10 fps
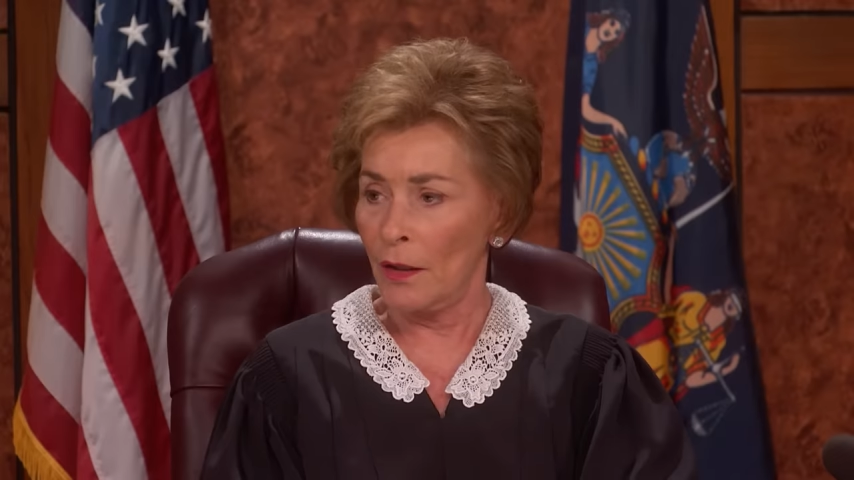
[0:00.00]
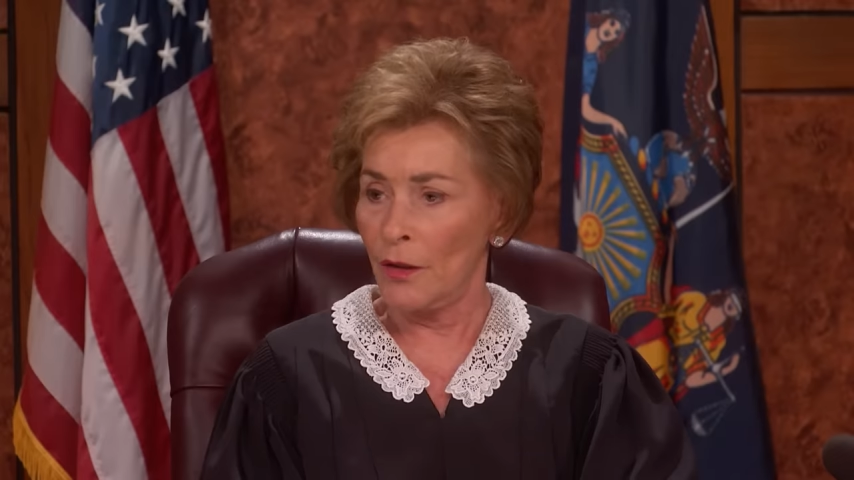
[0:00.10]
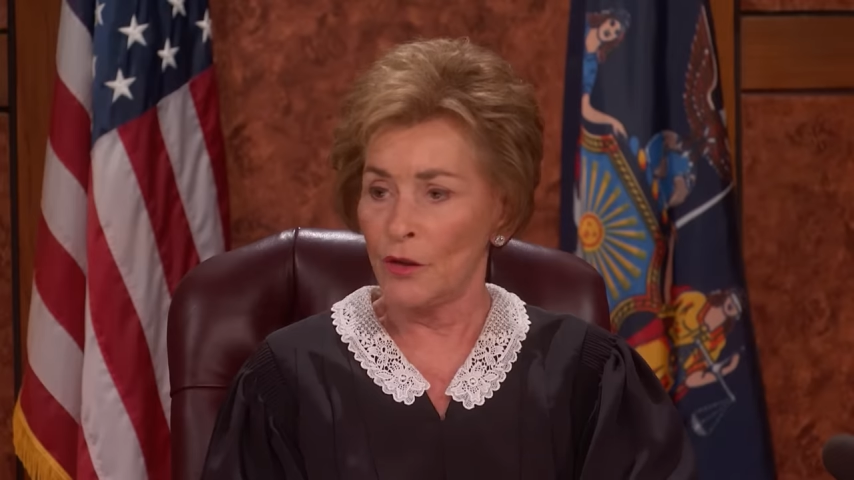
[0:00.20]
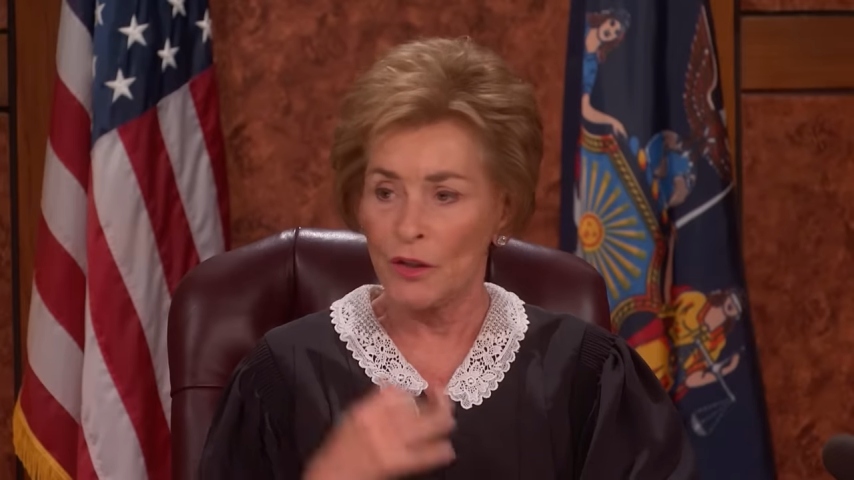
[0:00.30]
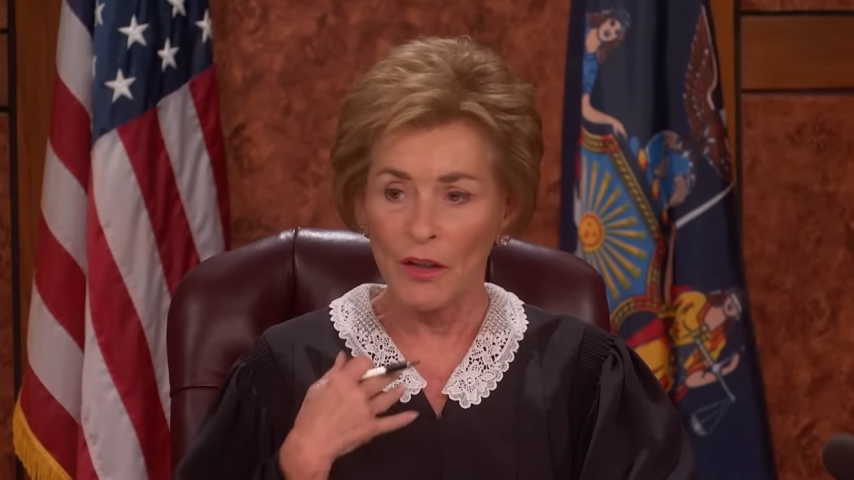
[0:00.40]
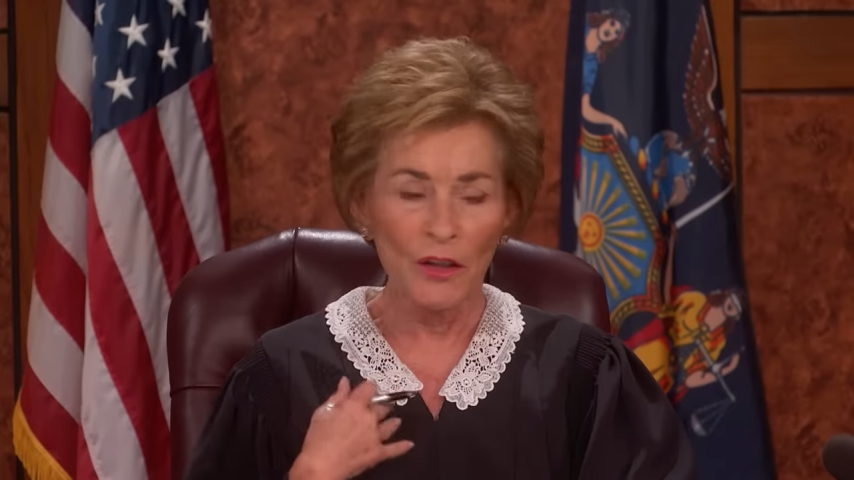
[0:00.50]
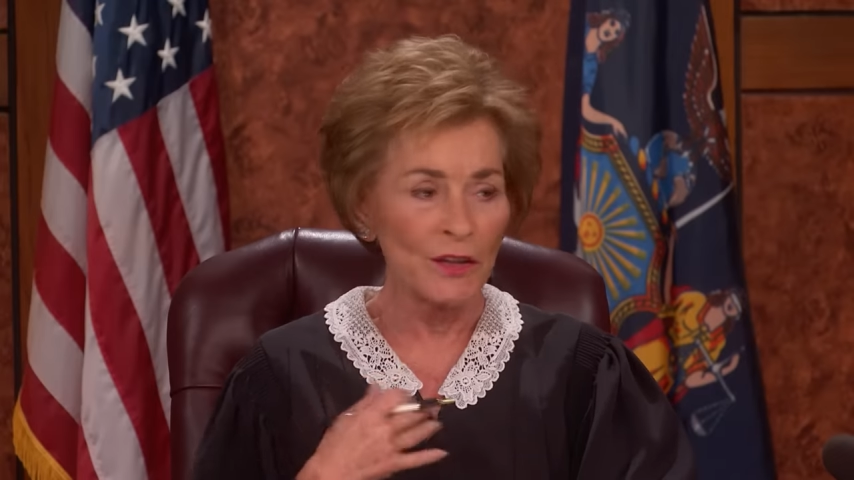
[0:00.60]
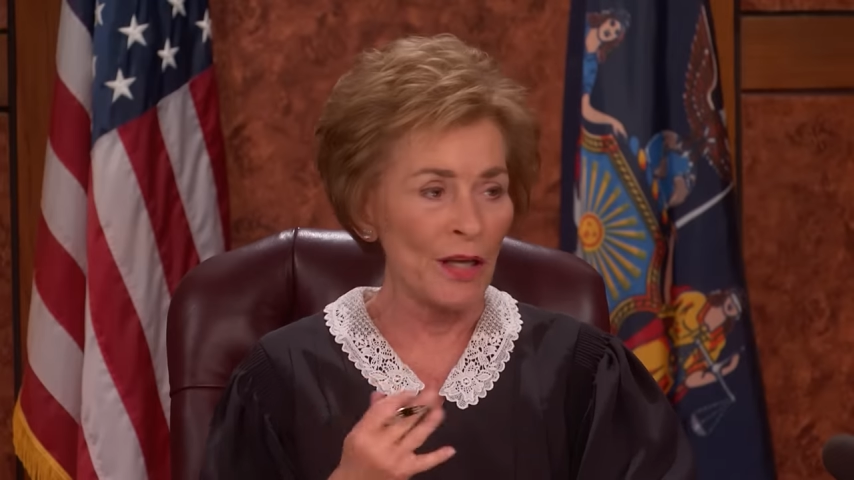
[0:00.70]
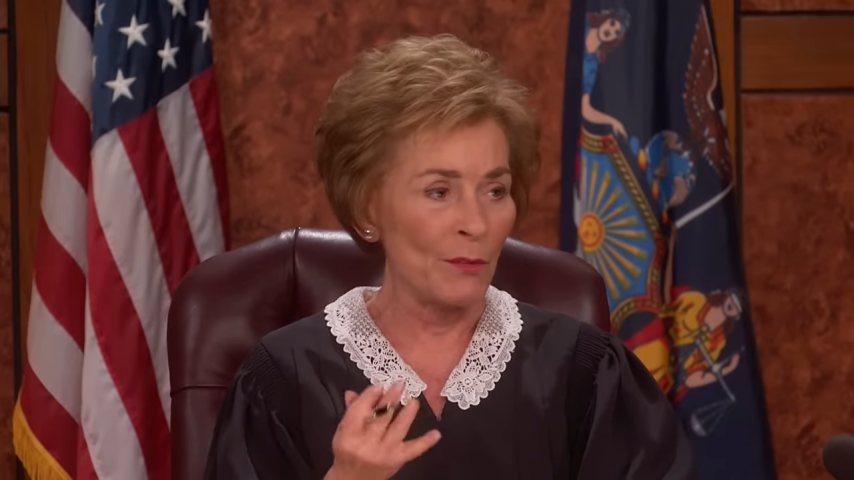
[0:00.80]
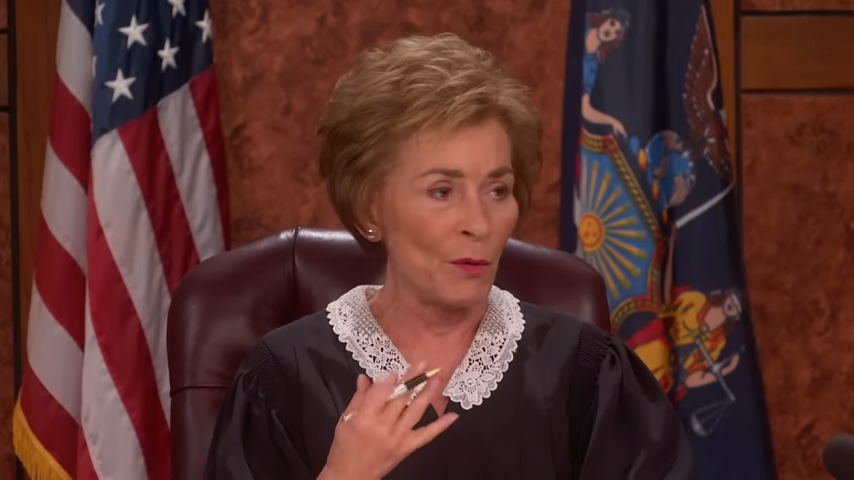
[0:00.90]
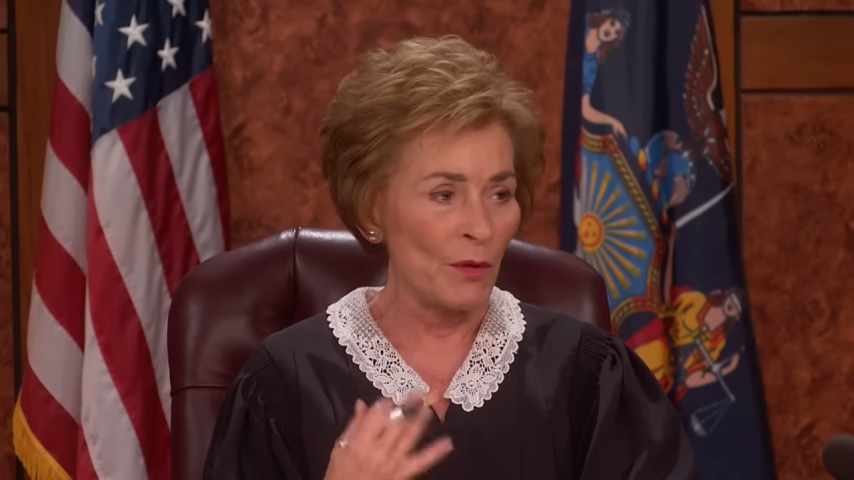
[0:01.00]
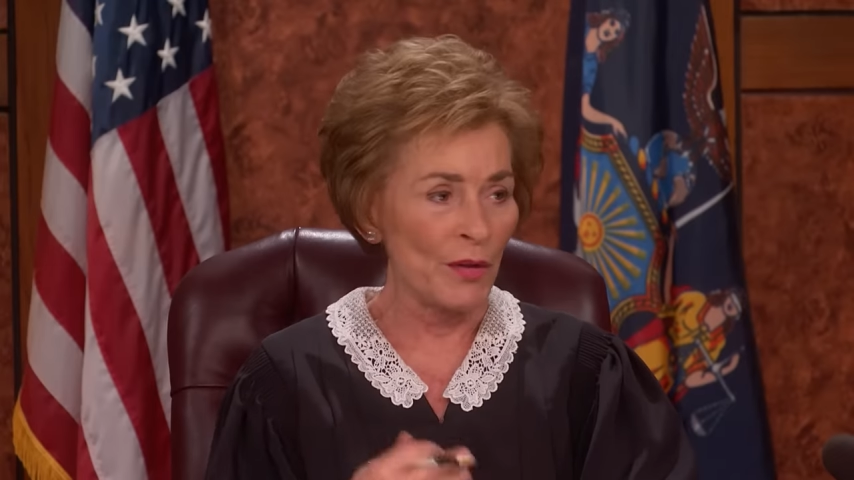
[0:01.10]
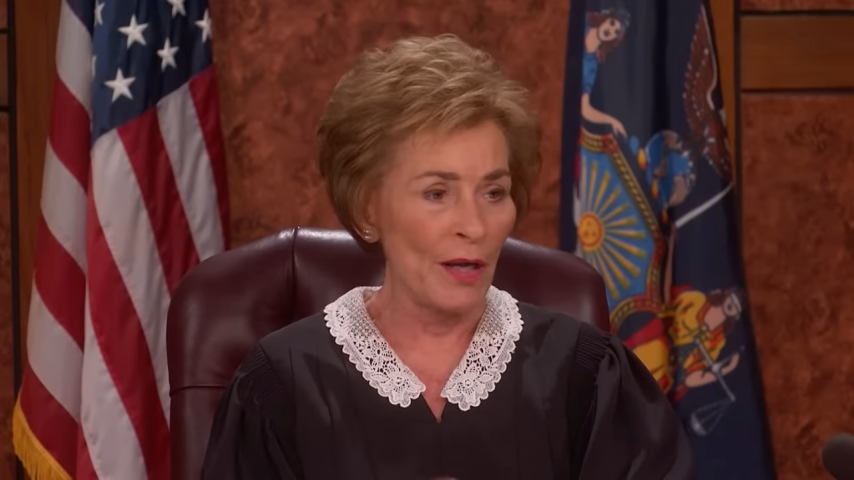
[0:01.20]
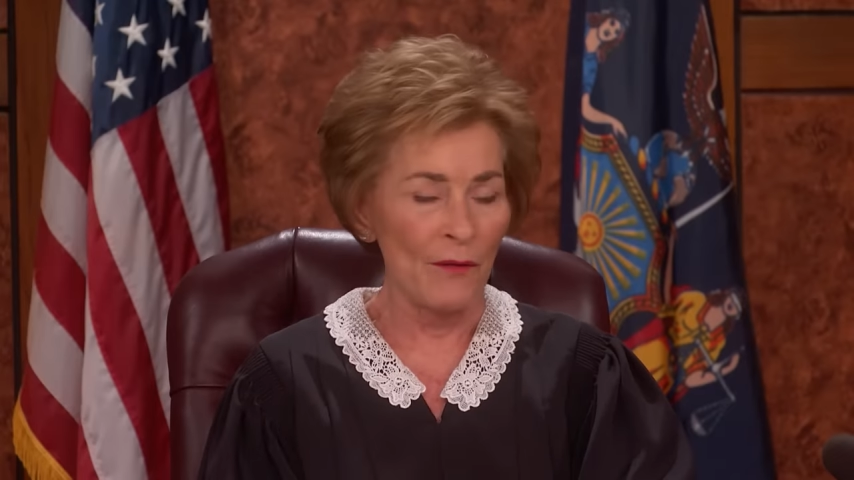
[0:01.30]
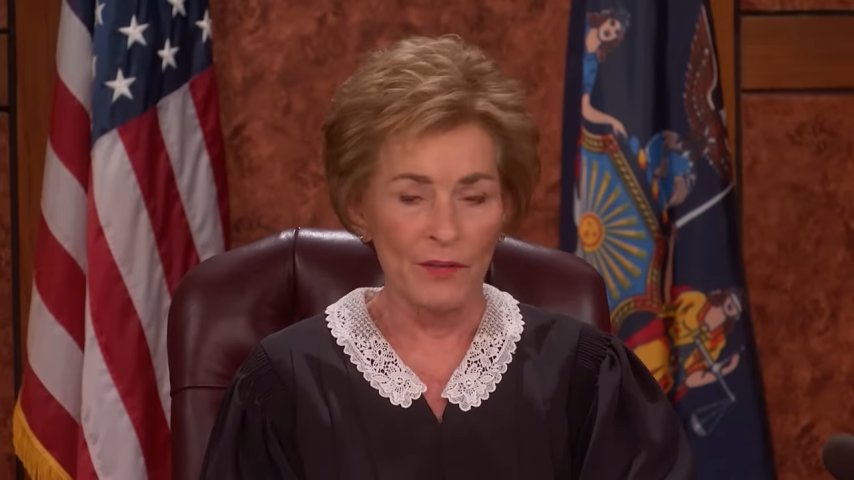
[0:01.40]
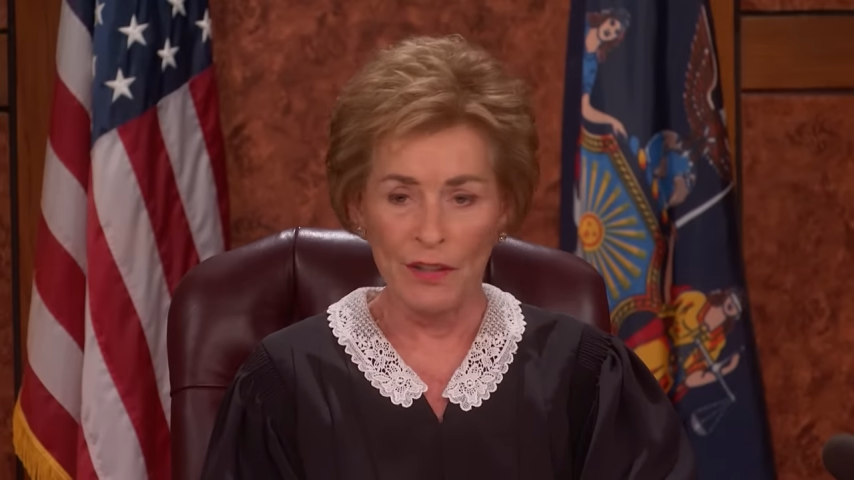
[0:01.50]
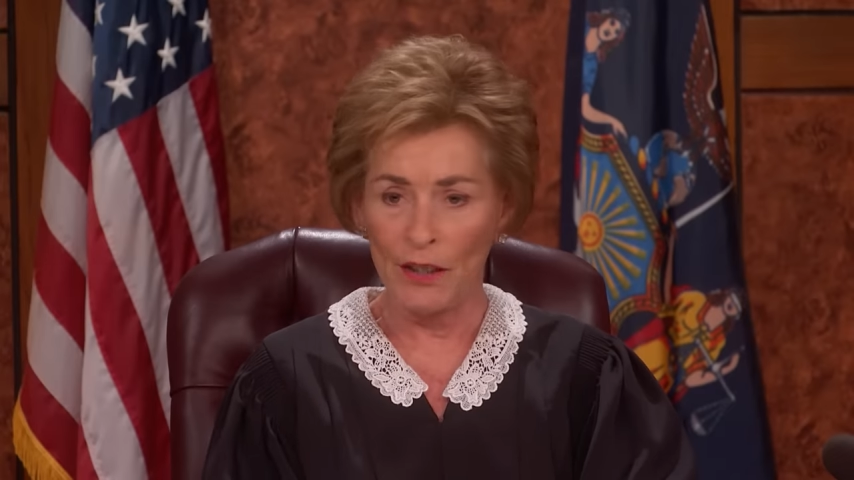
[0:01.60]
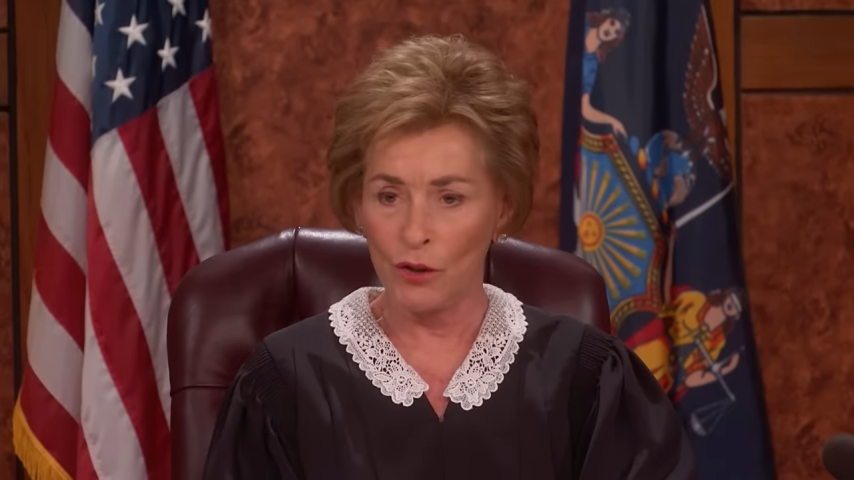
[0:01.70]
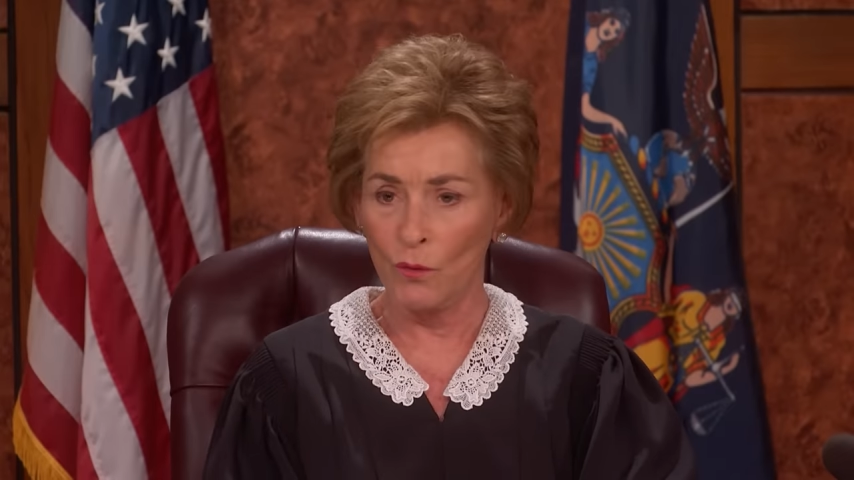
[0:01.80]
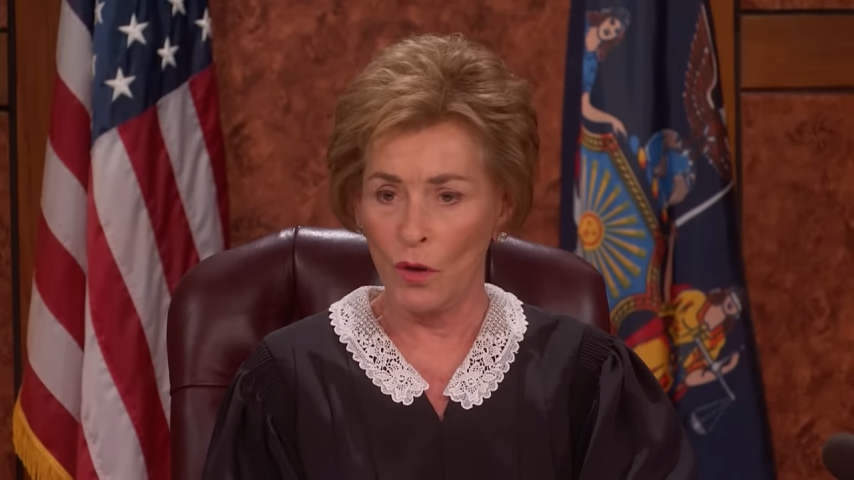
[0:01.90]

Your son can tell me what the conversation